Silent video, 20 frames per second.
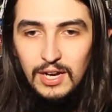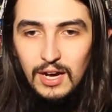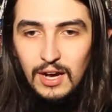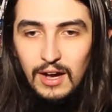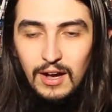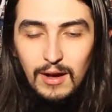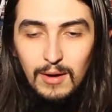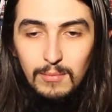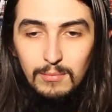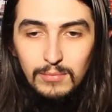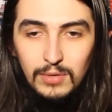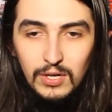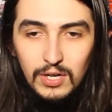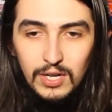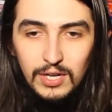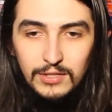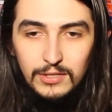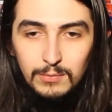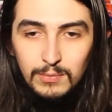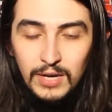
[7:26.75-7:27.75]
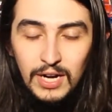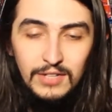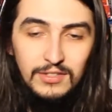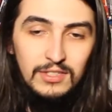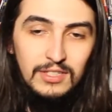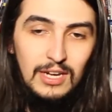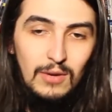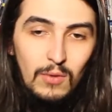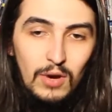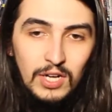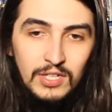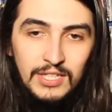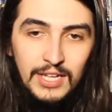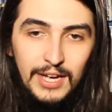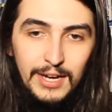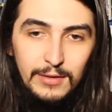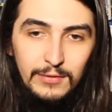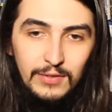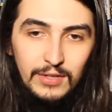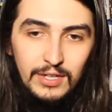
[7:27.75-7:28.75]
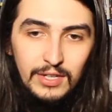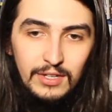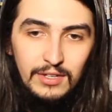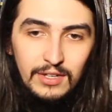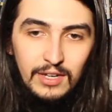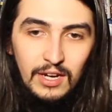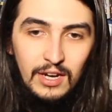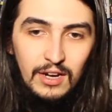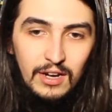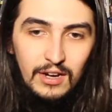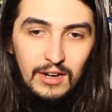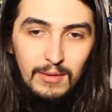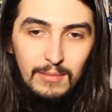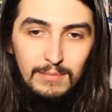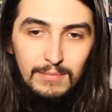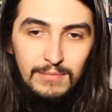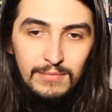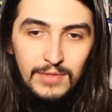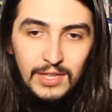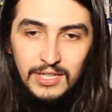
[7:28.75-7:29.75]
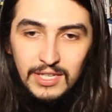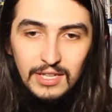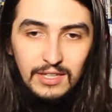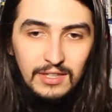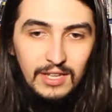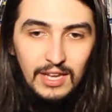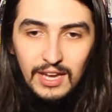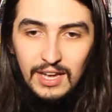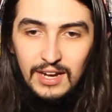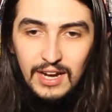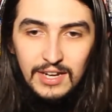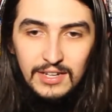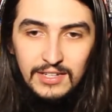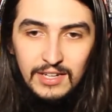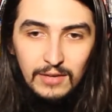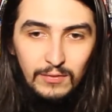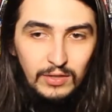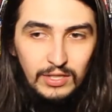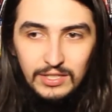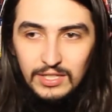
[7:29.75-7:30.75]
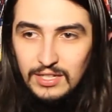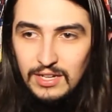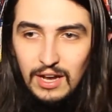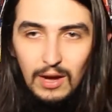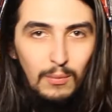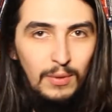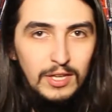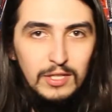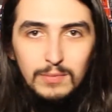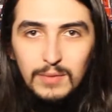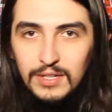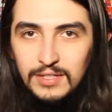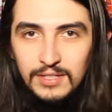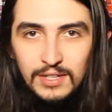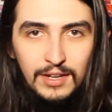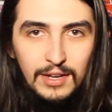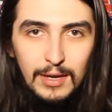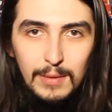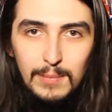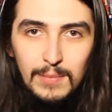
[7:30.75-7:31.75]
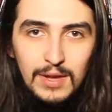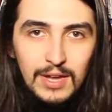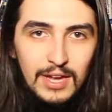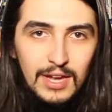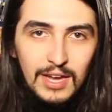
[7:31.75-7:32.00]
um, but surprisingly I walked out of it um, thinking that I definitely did not waste my time,